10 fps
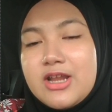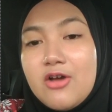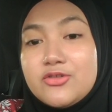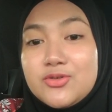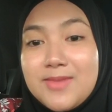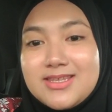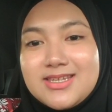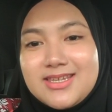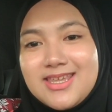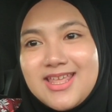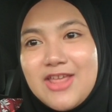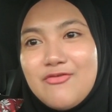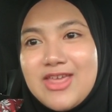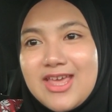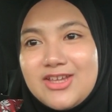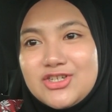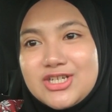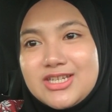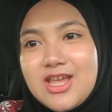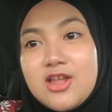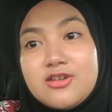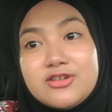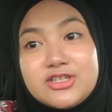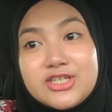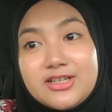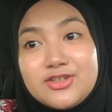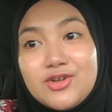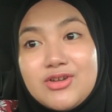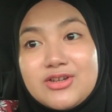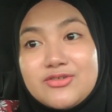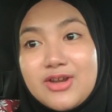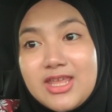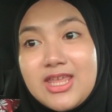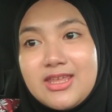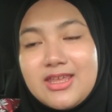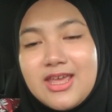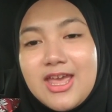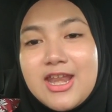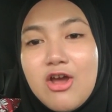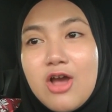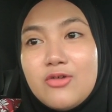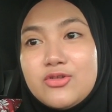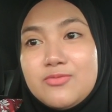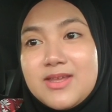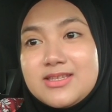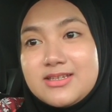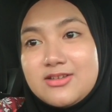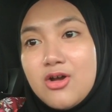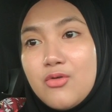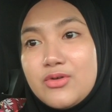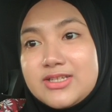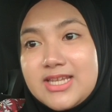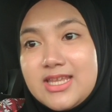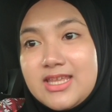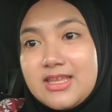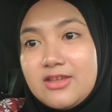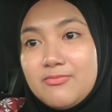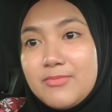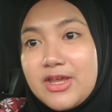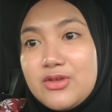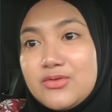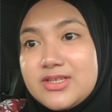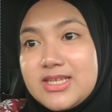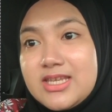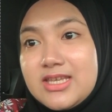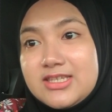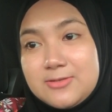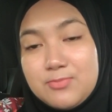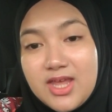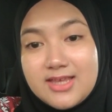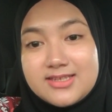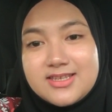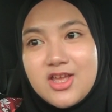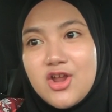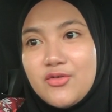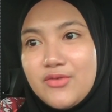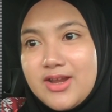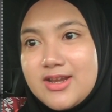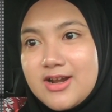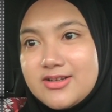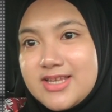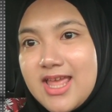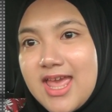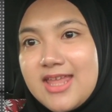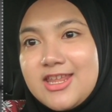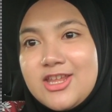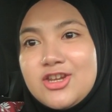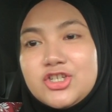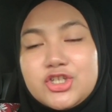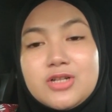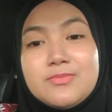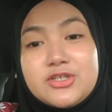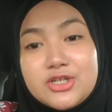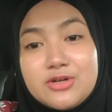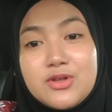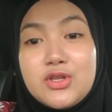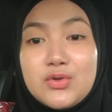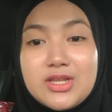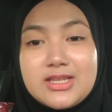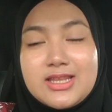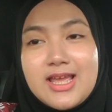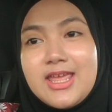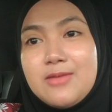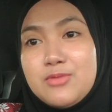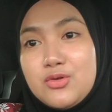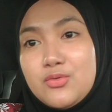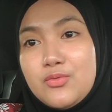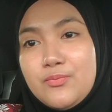automatic navigation, trajectory tracking, and automatic overtaking by using G P S, radars, and inertial measurement unit I M U.